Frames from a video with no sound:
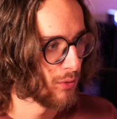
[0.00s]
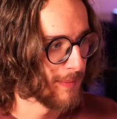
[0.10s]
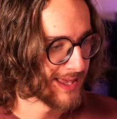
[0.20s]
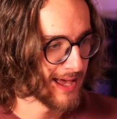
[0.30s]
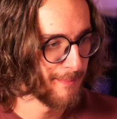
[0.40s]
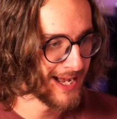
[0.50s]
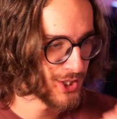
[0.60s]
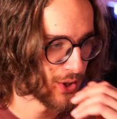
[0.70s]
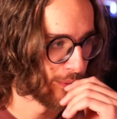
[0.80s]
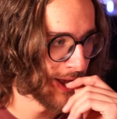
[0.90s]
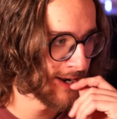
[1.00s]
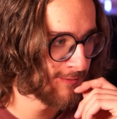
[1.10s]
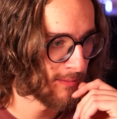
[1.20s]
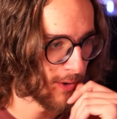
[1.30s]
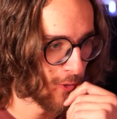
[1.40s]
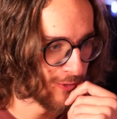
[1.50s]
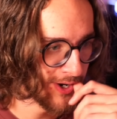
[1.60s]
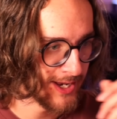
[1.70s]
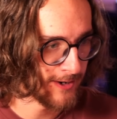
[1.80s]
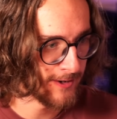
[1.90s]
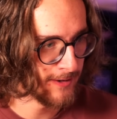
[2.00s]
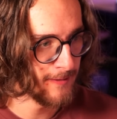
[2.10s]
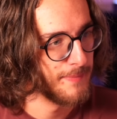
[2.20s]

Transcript: We'll make that match the red from over here.